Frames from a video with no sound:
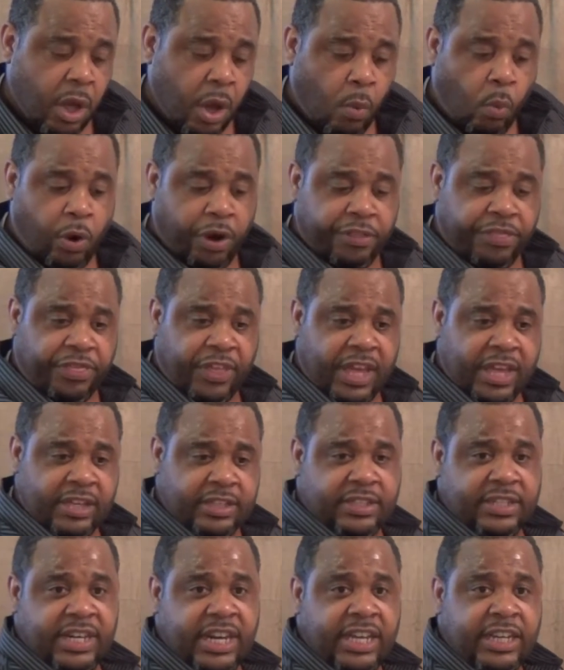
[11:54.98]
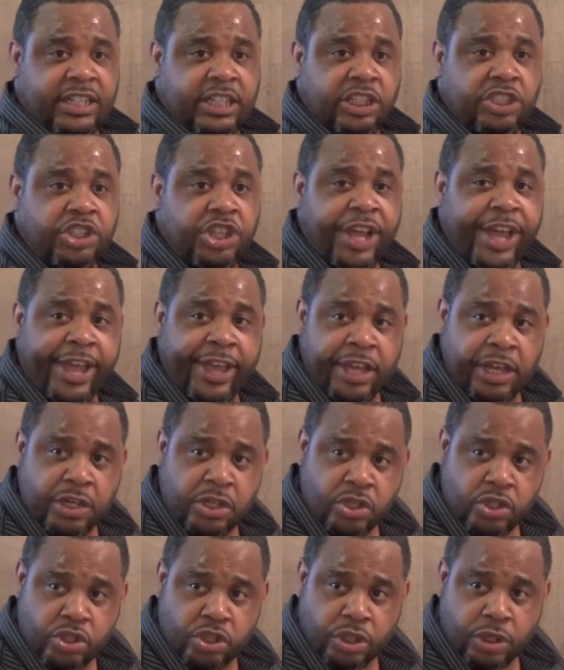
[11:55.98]
where things need to
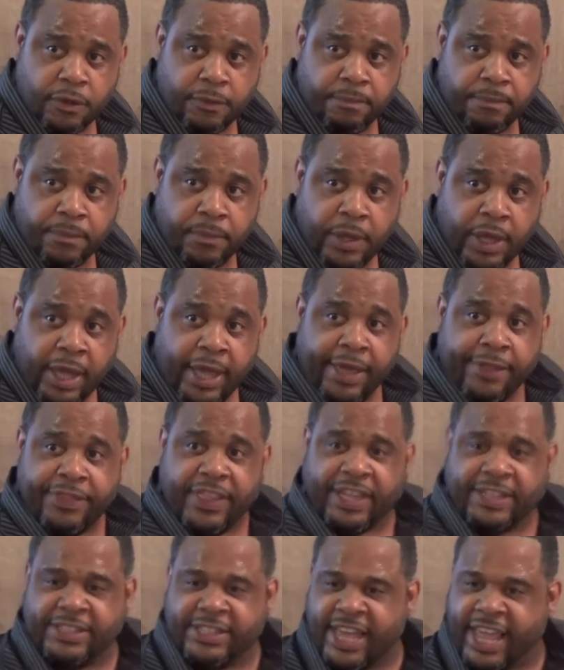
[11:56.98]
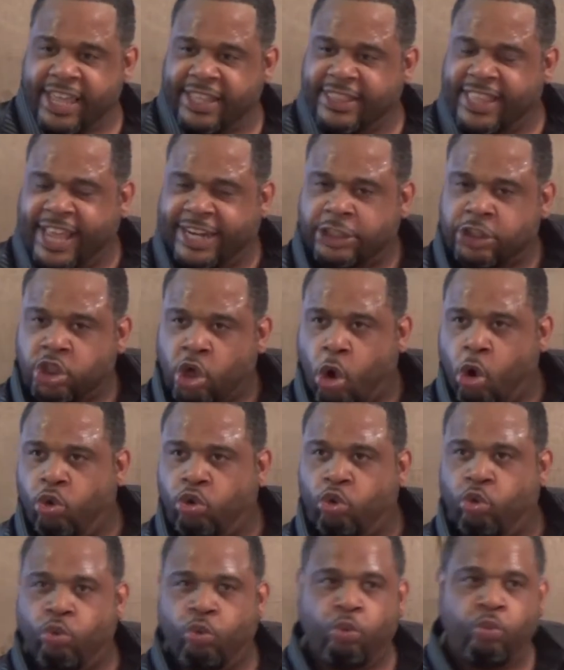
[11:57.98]
change, they take that
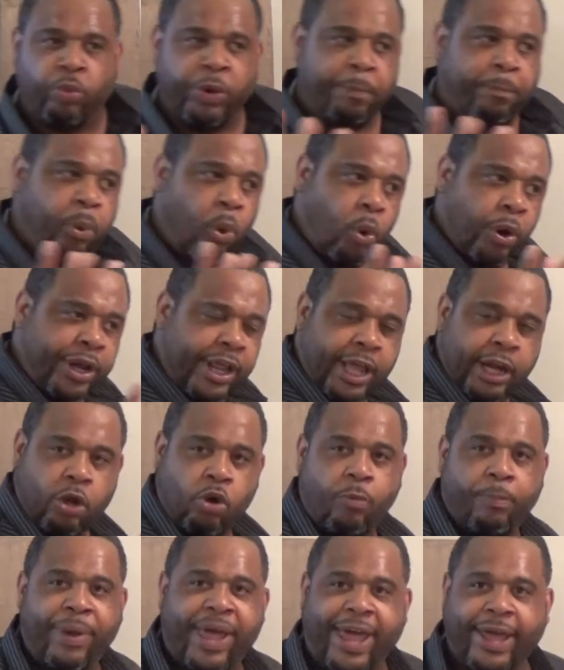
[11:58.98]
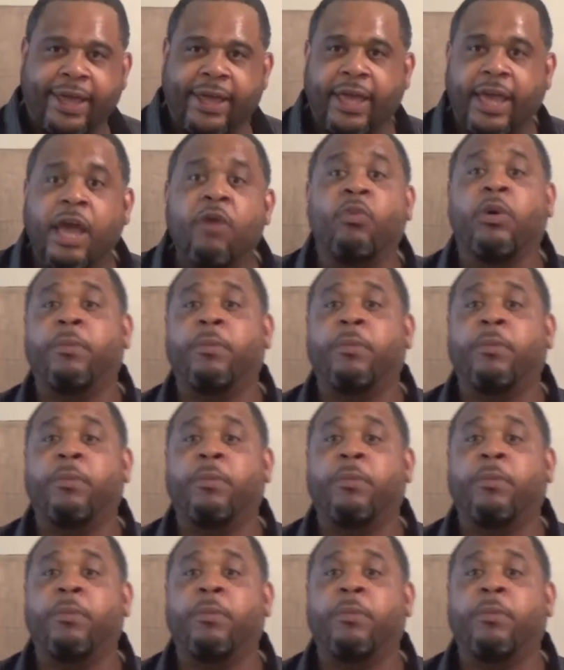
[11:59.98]
total report and go back and